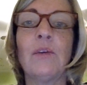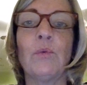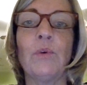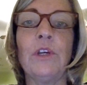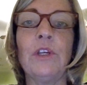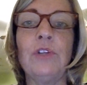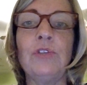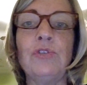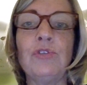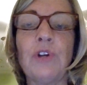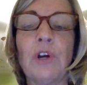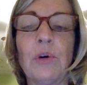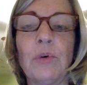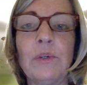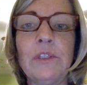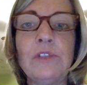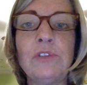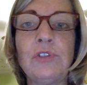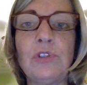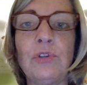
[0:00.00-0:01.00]
When you
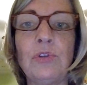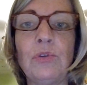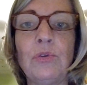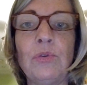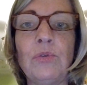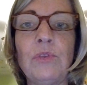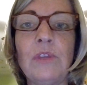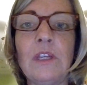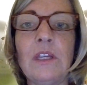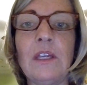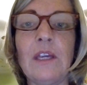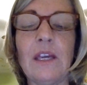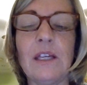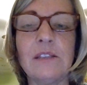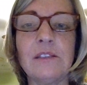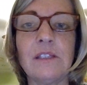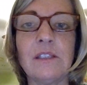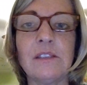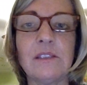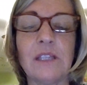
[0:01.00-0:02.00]
go into the
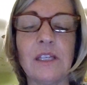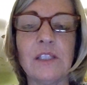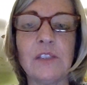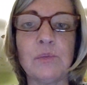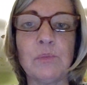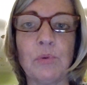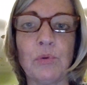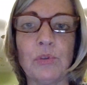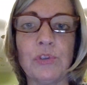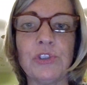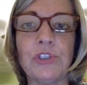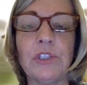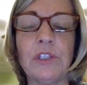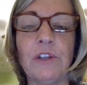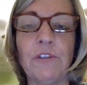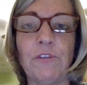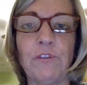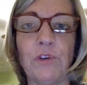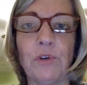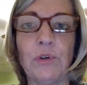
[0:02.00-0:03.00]
SSS portion
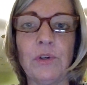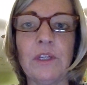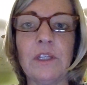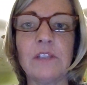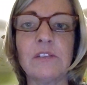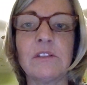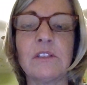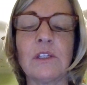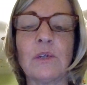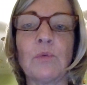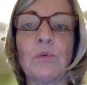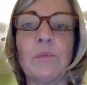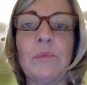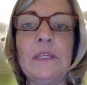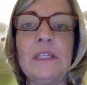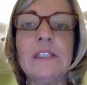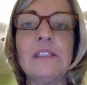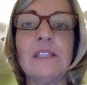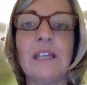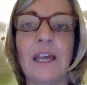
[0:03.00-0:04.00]
of Focus, there will
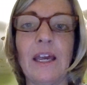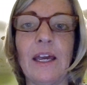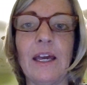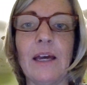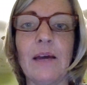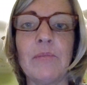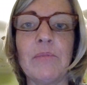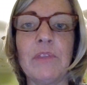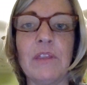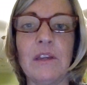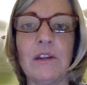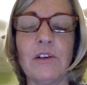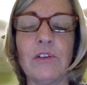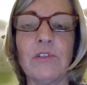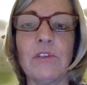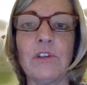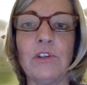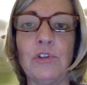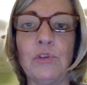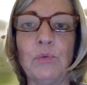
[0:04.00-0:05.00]
be a tab there
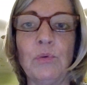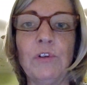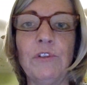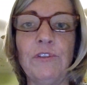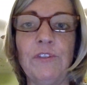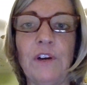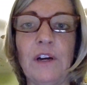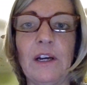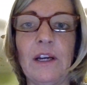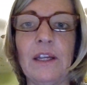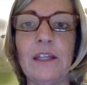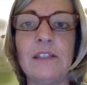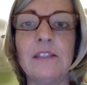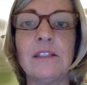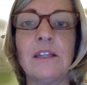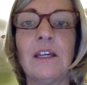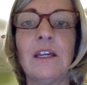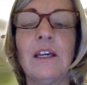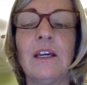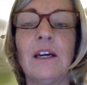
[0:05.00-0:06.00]
that you will
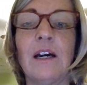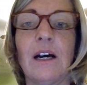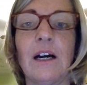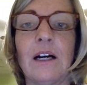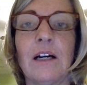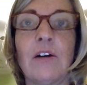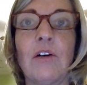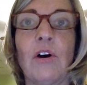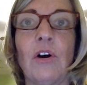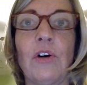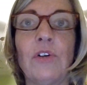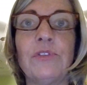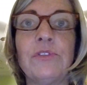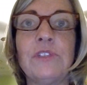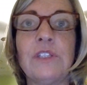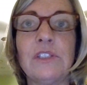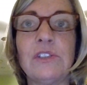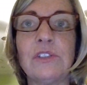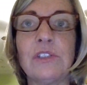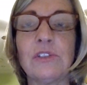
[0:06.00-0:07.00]
find called
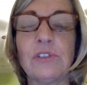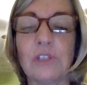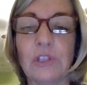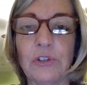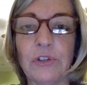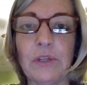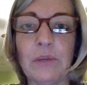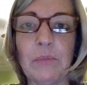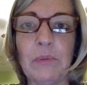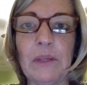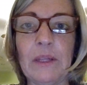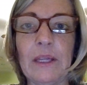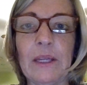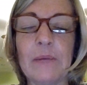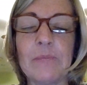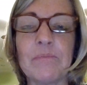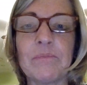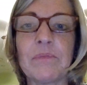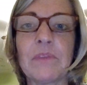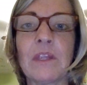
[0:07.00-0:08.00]
Distance Learning
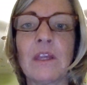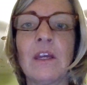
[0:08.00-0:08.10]
Plan.